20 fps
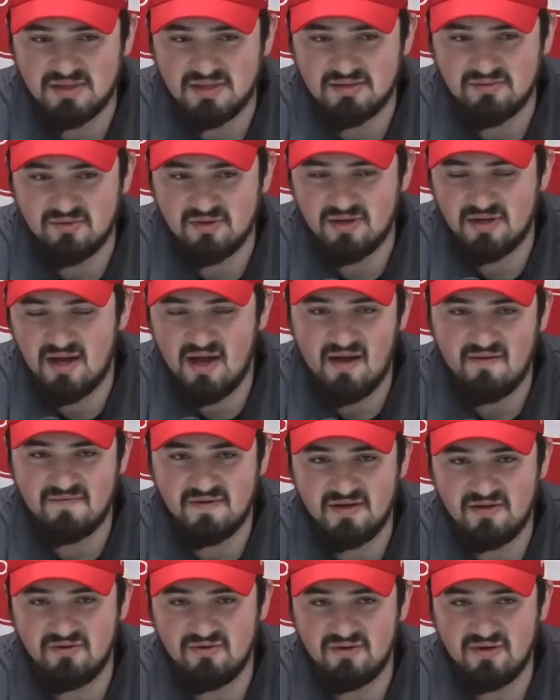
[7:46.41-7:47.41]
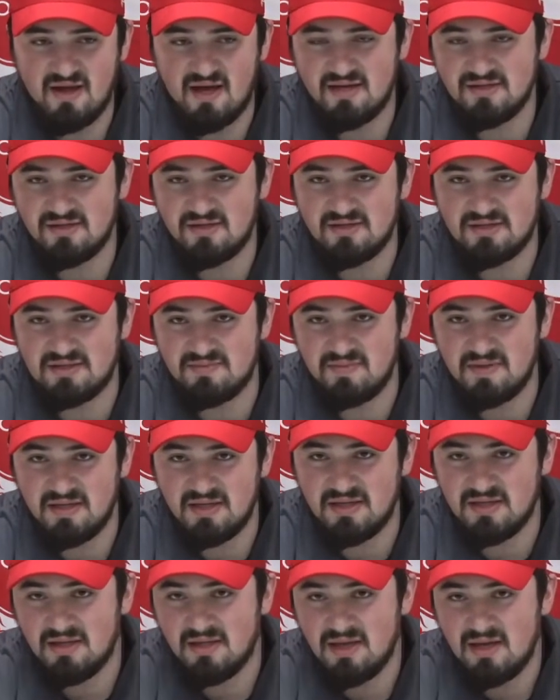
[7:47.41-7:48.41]
is we're going to have to utilize our
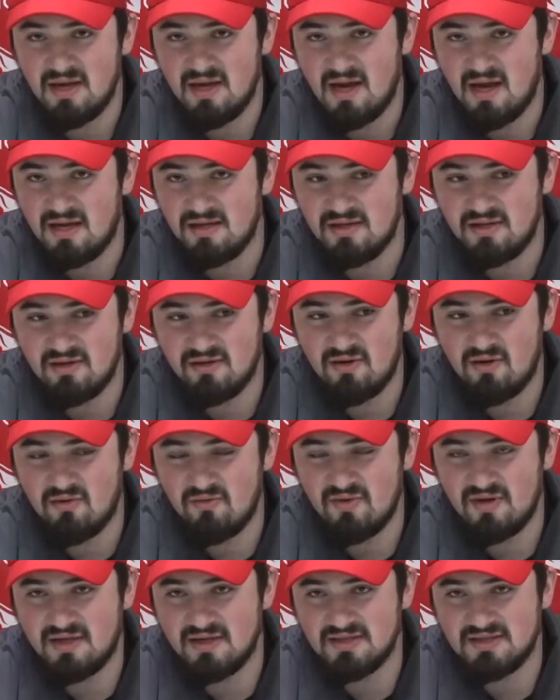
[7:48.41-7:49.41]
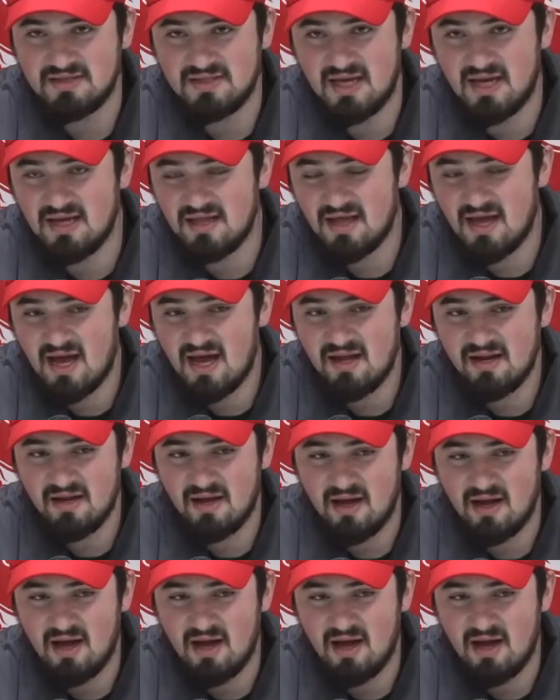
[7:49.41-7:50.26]
speed. And, you know, we can say that,